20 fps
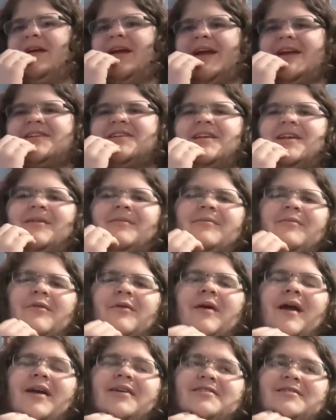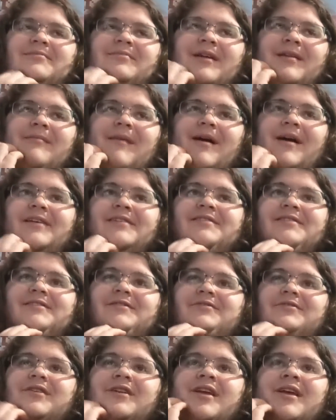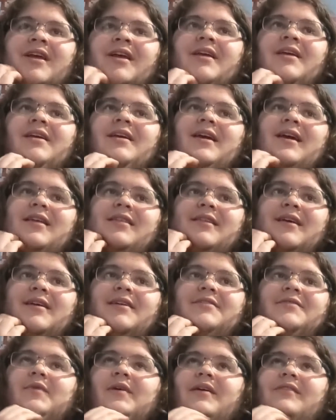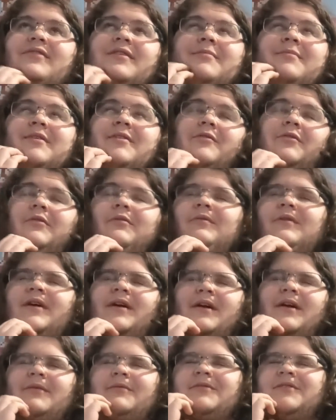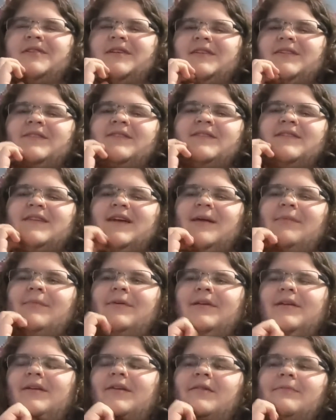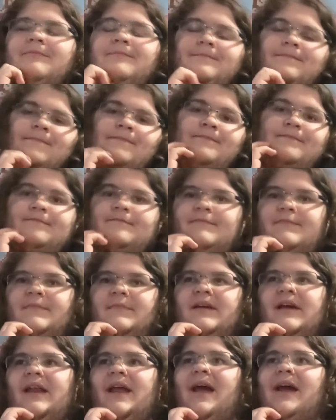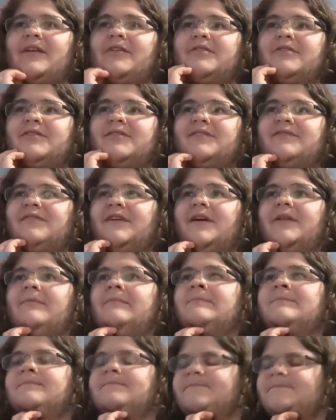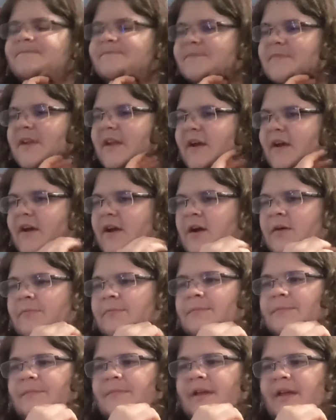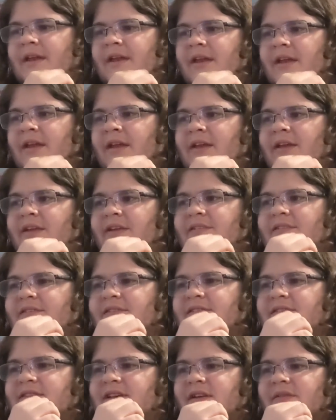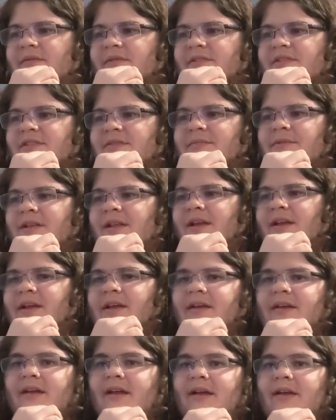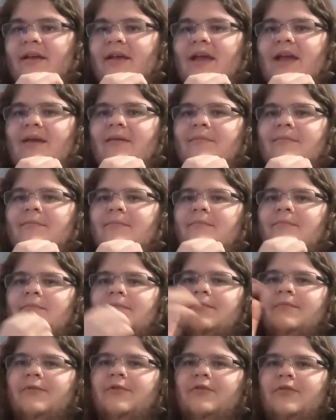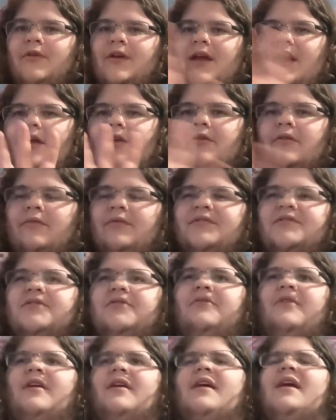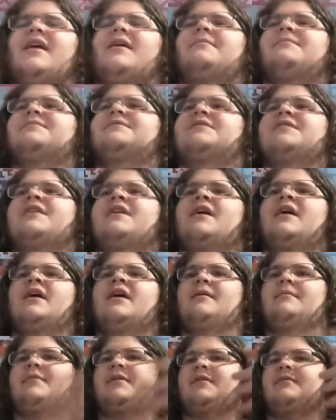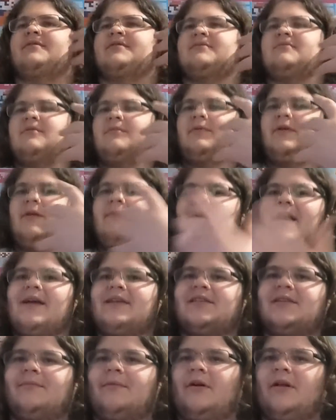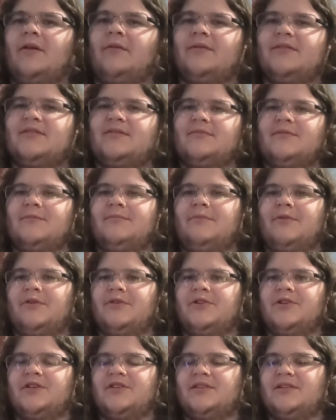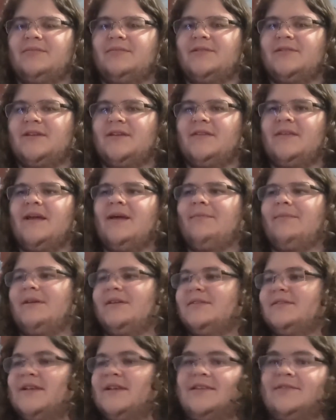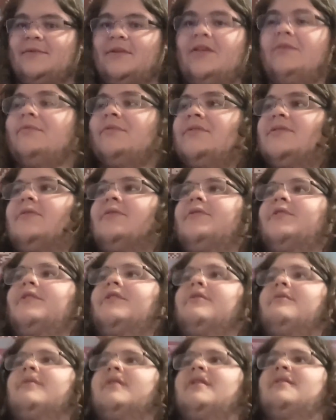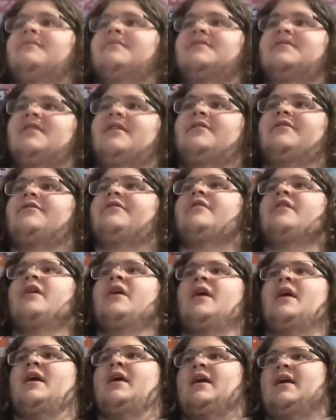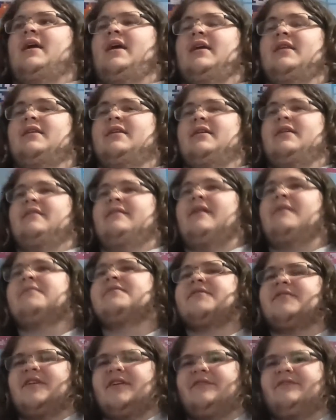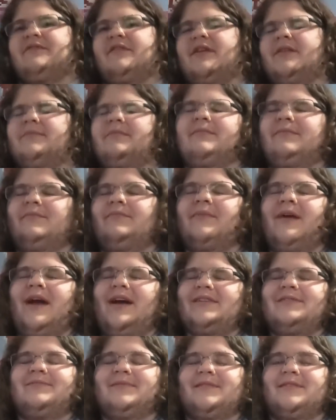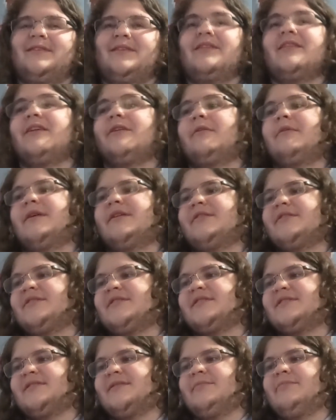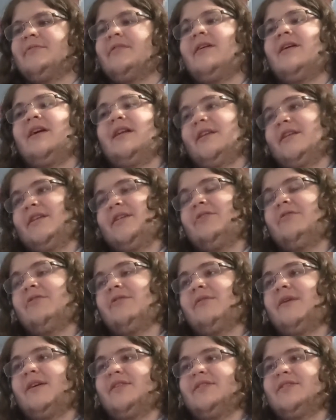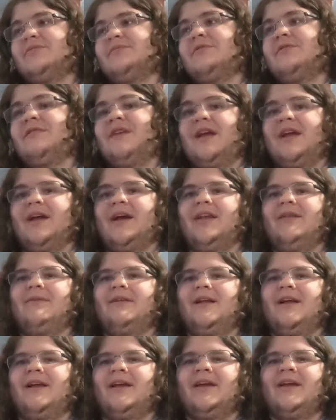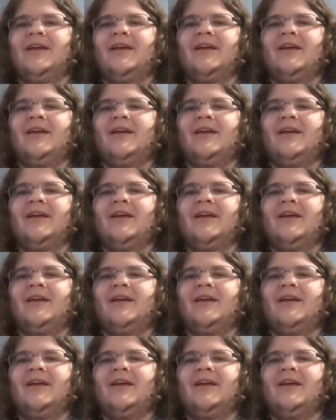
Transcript: actually, were actually played by his children, and like his wife. That'd be cool. I, I would just like to see that. But you know, we got actors. It's fine. Um, and his son wants to be like a, a game creator. He wants to create games but he wants him to play basketball. He wants him to push his limits on that because that's what he was told to do when he was younger. And uh, that was like a fun aspect to deal with because LeBron, you could watch this movie and kind of be like,